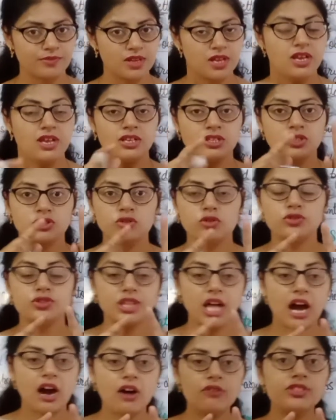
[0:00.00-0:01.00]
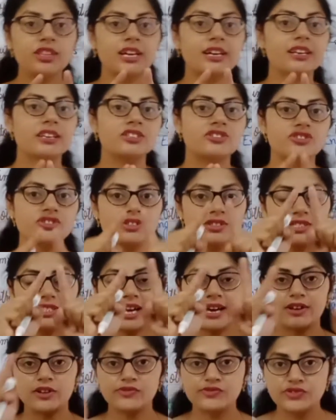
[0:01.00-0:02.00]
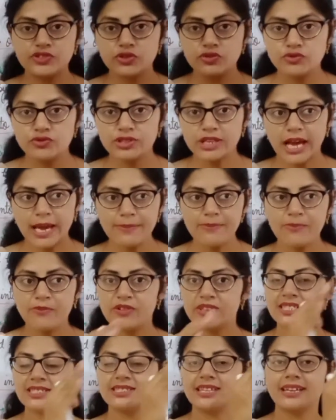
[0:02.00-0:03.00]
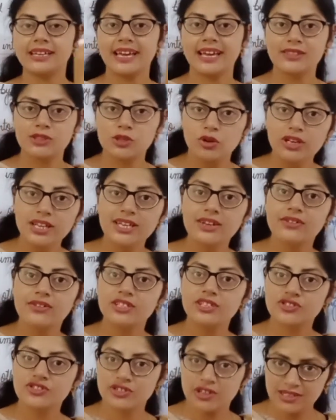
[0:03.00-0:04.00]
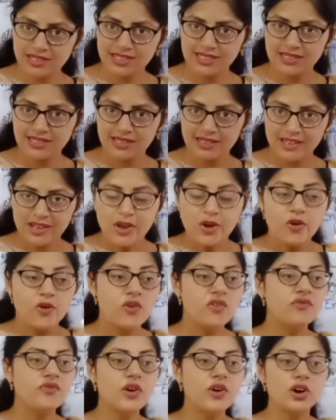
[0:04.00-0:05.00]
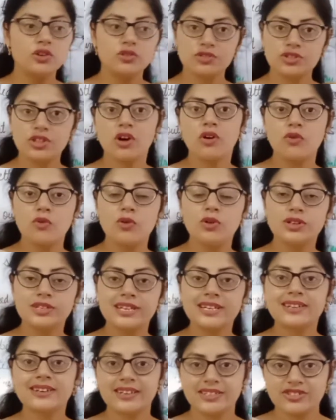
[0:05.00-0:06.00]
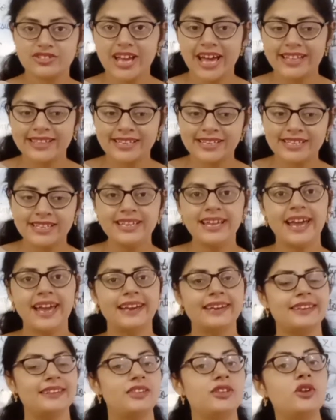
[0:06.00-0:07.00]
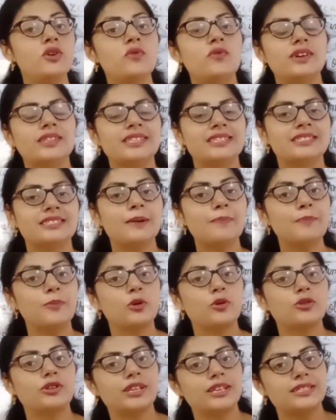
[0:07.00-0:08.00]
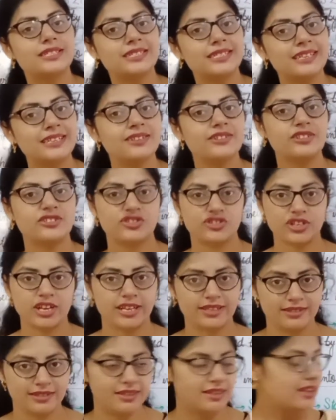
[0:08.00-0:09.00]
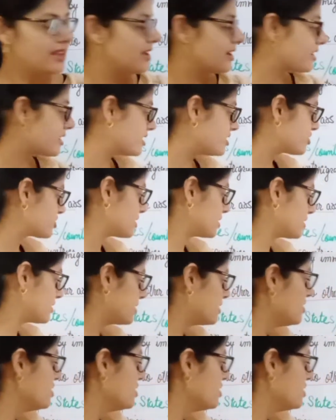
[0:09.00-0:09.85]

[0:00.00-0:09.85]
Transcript: So now the Christians are of two types. One is the Catholic Christians who follow the older Christianity, and new one is the Protestant Christian.